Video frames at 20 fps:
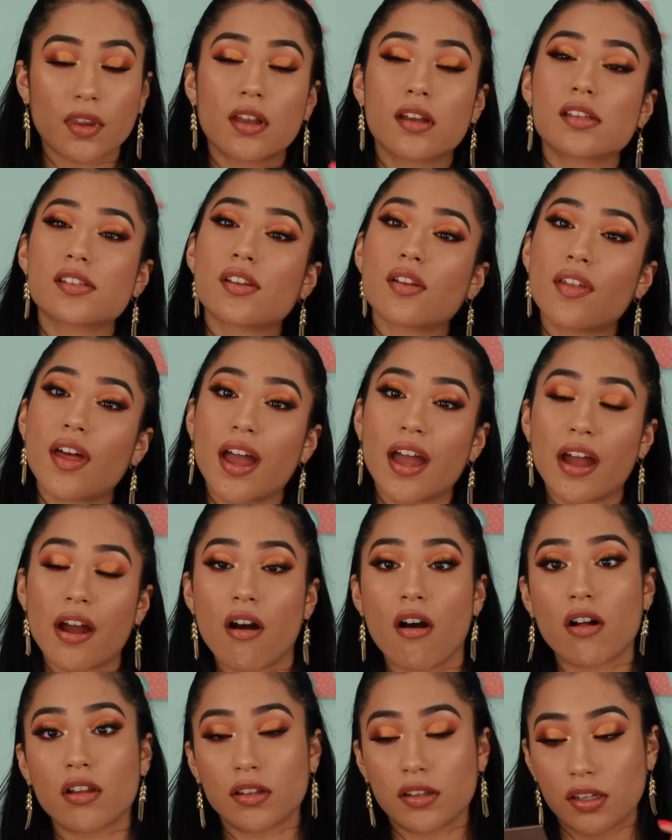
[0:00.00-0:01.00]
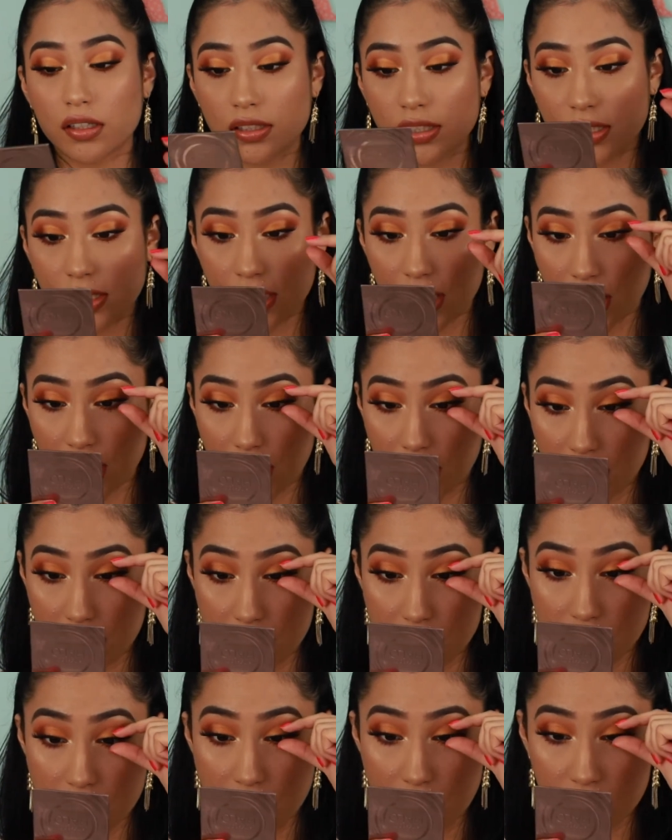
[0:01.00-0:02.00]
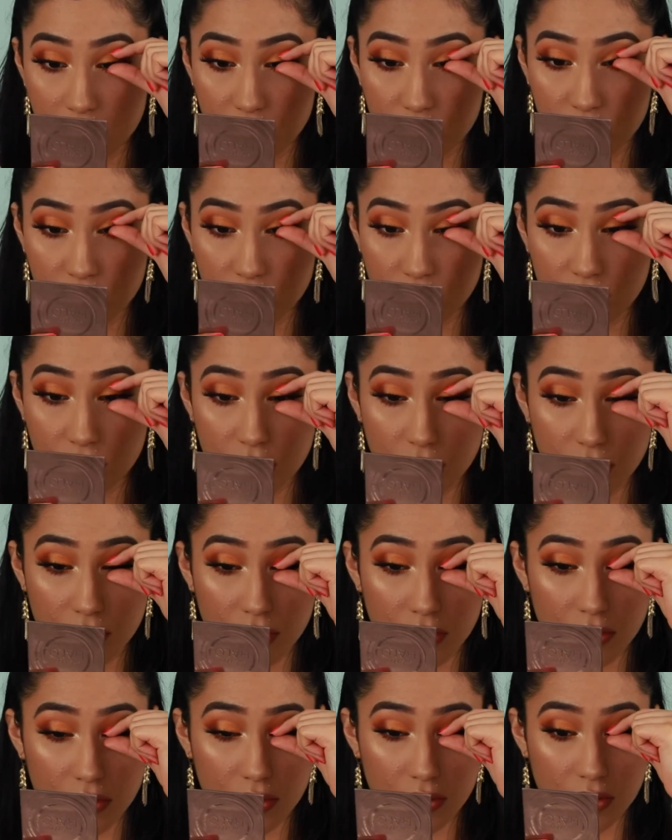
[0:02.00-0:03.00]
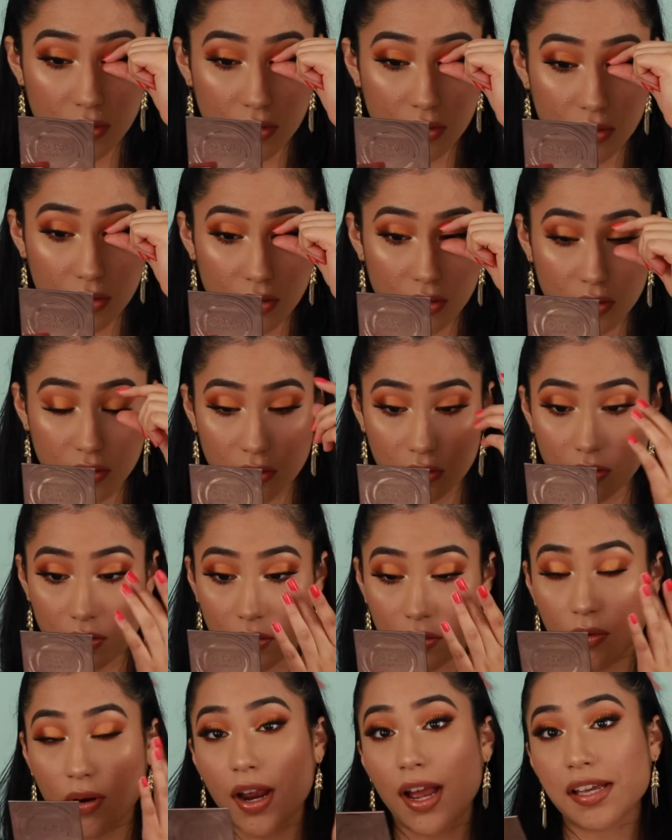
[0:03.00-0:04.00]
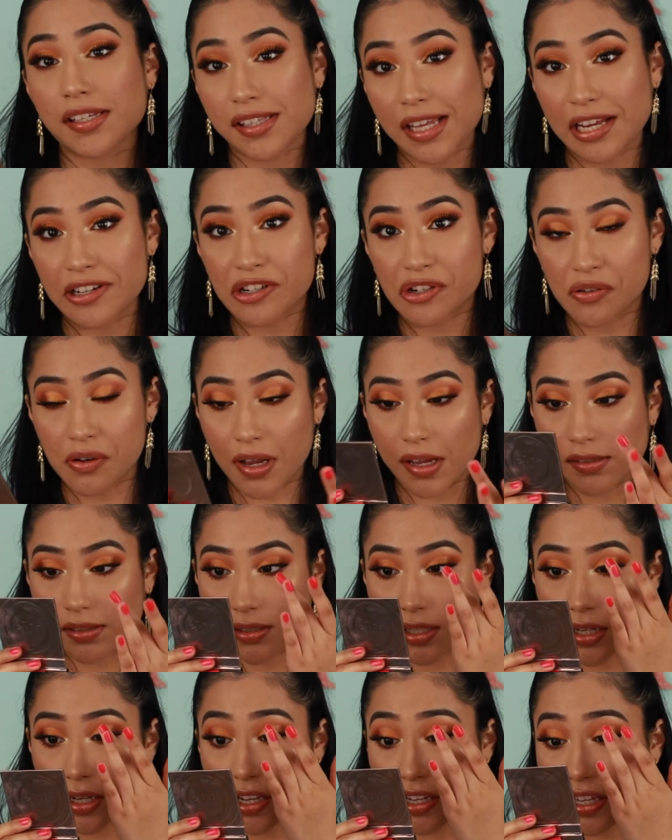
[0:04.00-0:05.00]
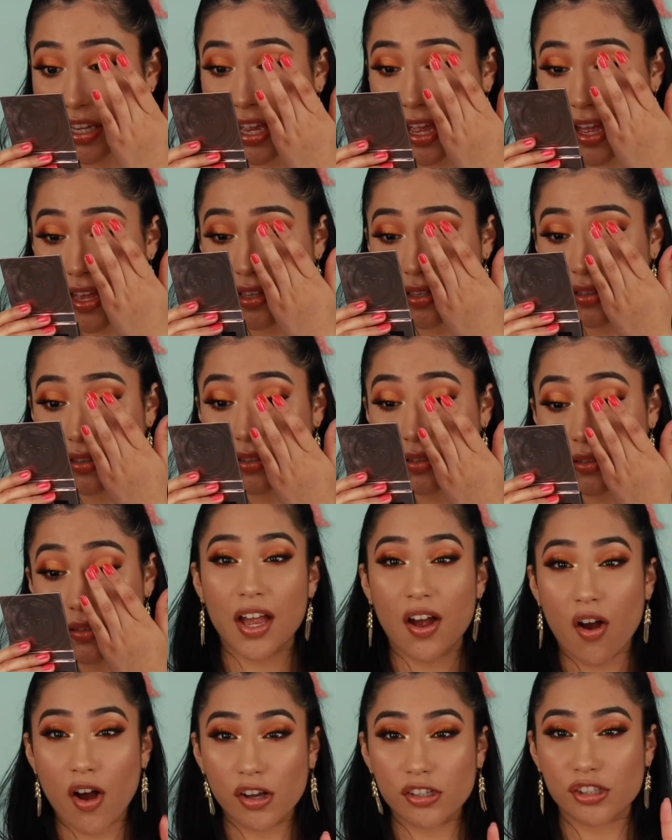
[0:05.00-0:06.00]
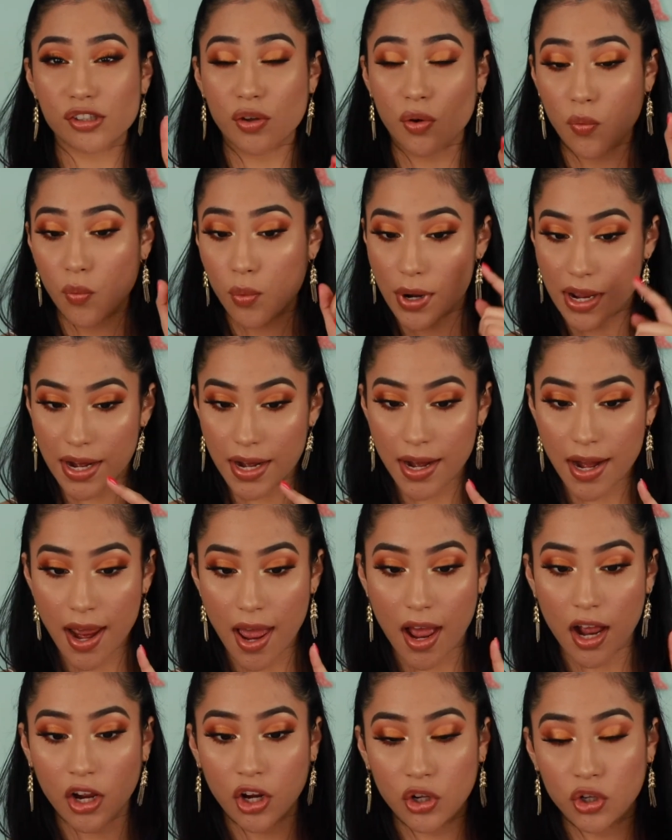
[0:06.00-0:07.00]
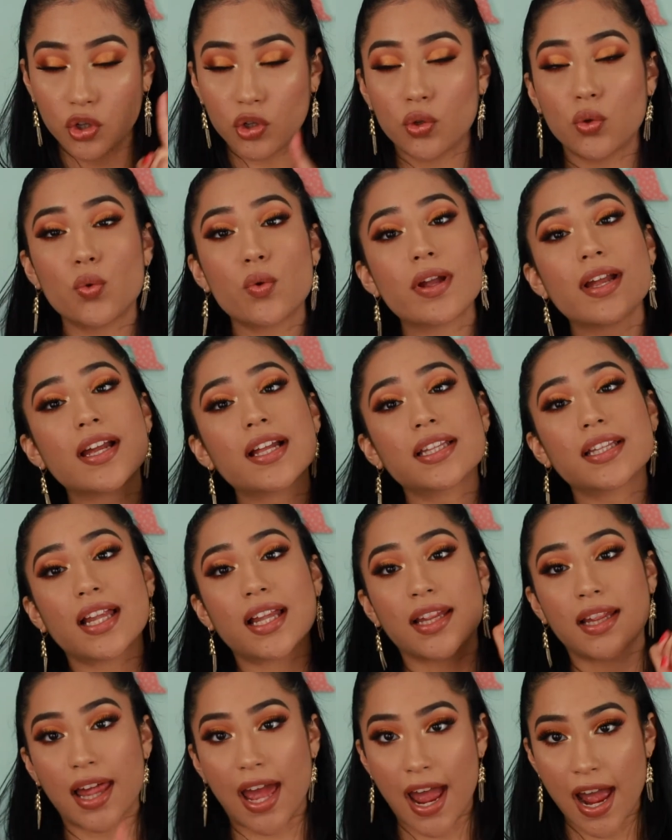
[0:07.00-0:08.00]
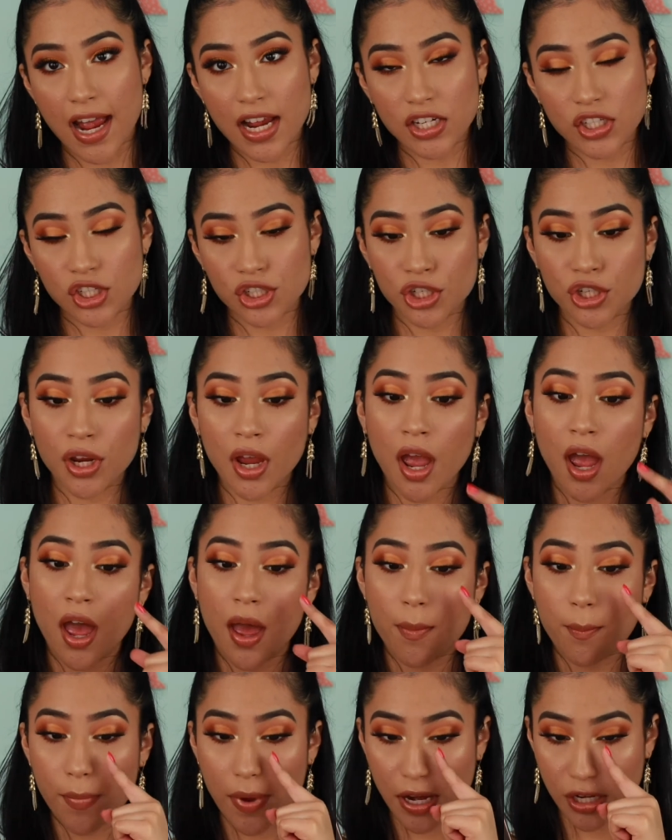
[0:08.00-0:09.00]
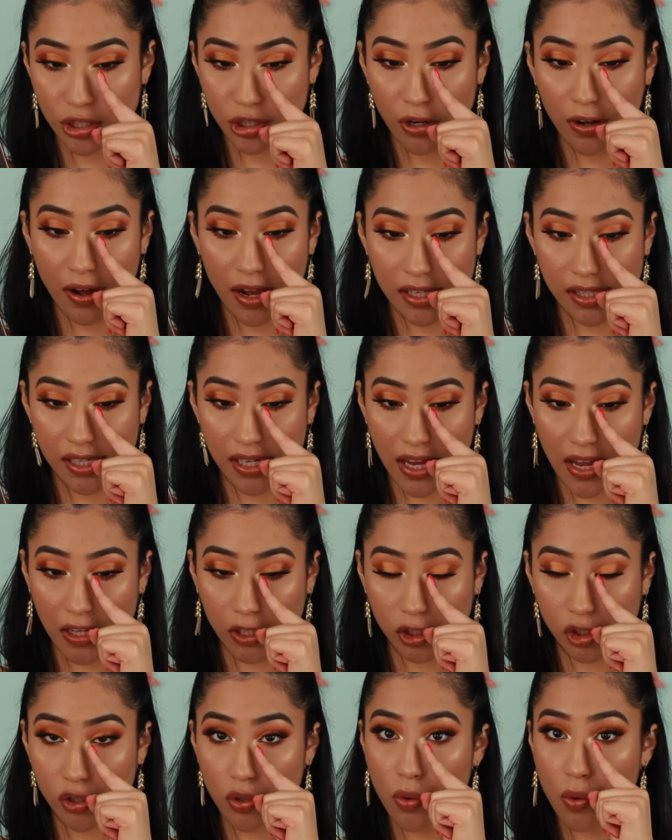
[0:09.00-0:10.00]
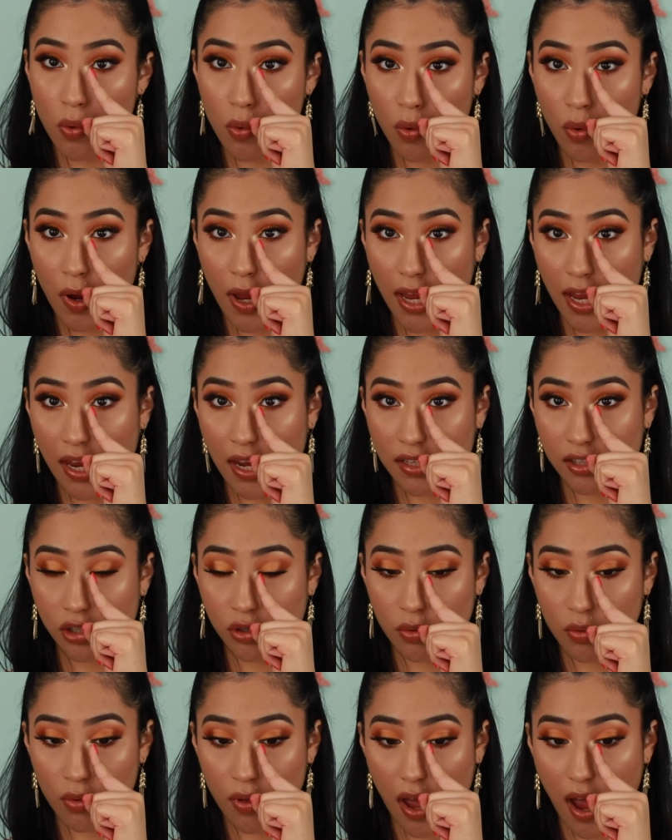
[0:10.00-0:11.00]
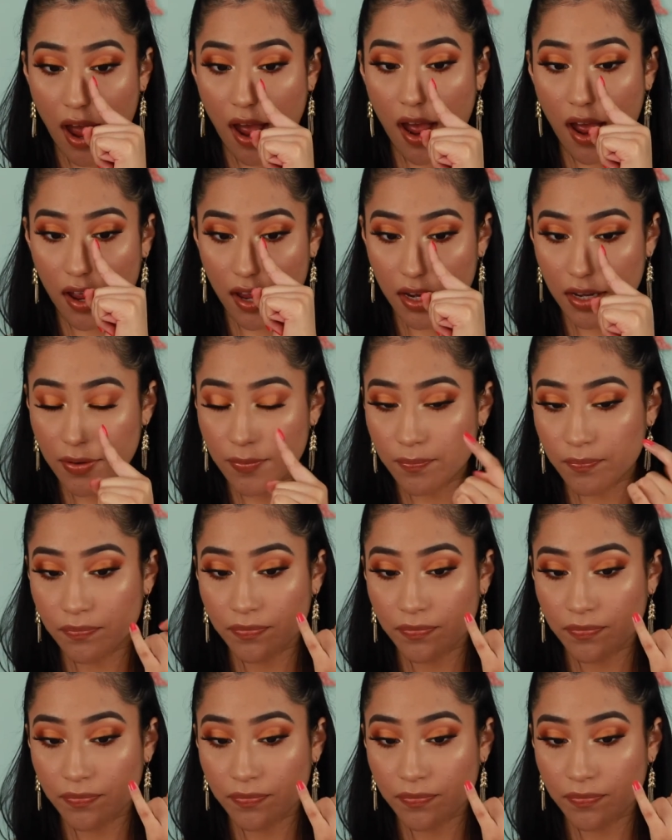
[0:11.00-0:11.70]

so that it all looks natural, as natural as it can get. Also, when gluing the lash, make sure not to get too into the eye.